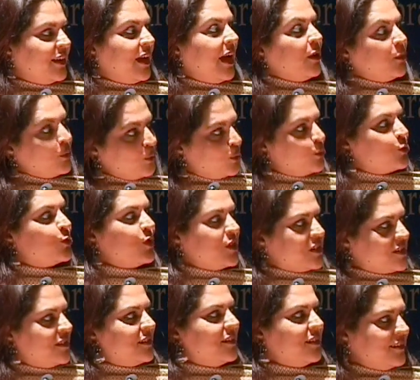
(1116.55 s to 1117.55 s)
and who's
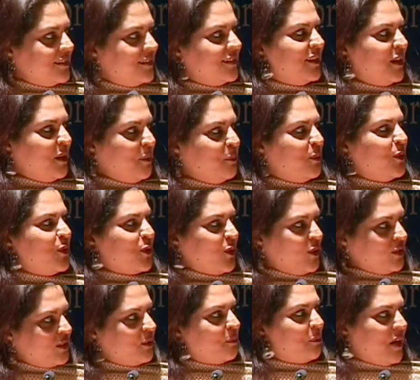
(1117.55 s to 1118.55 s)
written a book
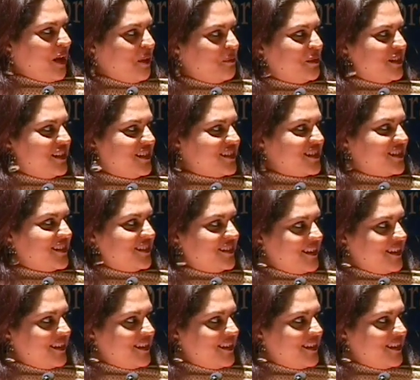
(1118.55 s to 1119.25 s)
on the Prime Minister,